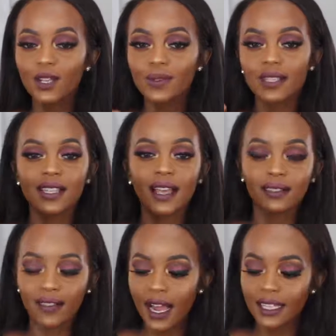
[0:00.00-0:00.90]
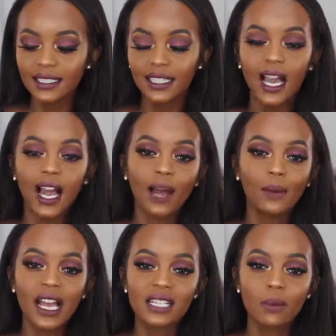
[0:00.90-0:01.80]
I use this a lot.
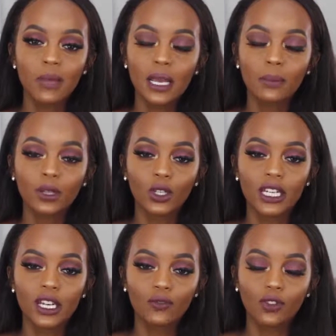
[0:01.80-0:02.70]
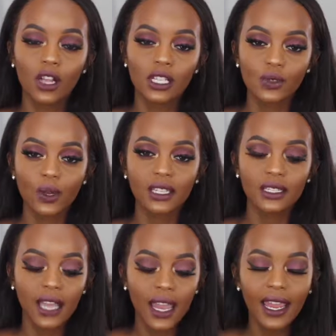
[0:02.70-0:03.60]
It has my makeup looking flawless throughout the
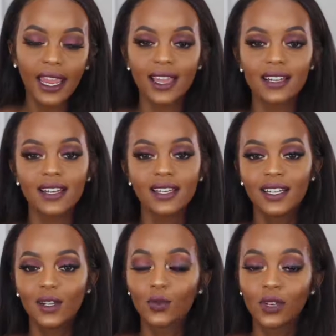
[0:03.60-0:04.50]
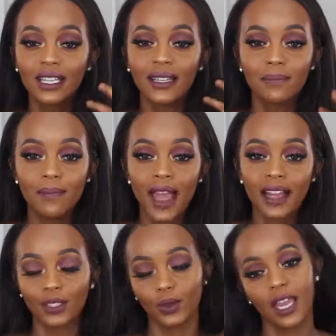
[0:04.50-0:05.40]
day and really
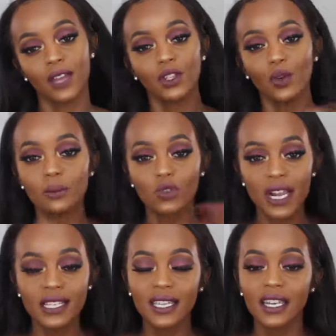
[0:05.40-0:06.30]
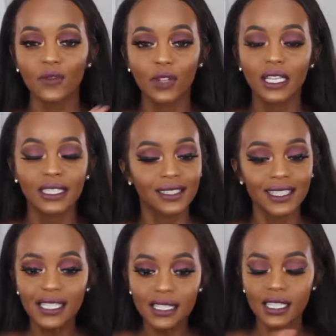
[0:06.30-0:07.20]
matte, okay? Even though I'm dry skin, I feel like
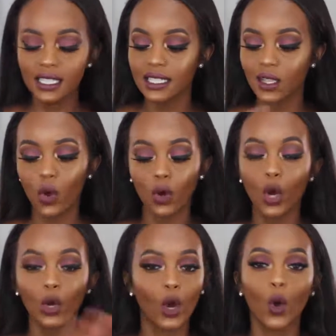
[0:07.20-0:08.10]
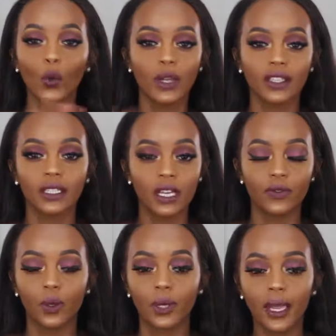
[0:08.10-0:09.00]
this is on a whole nother
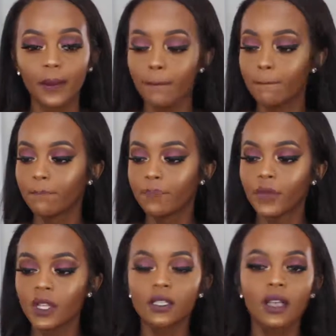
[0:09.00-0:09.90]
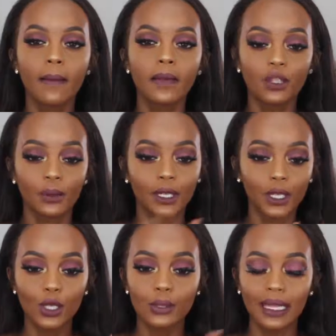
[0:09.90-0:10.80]
level, okay? So I'm gonna
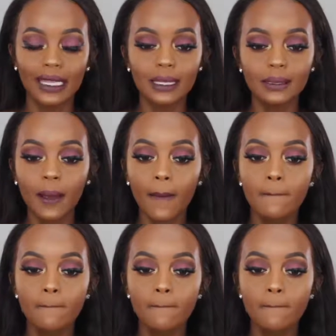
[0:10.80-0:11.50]
close my lids.